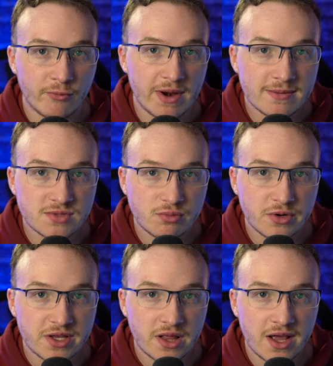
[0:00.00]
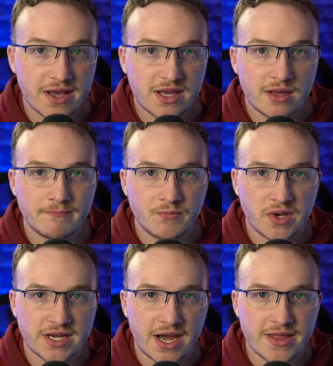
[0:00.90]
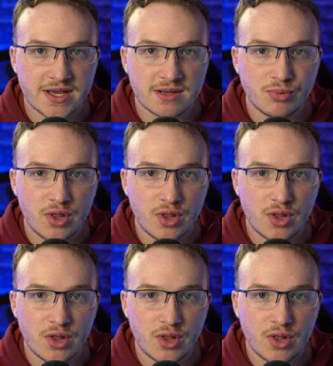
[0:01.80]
The Rams really like him, a guy that can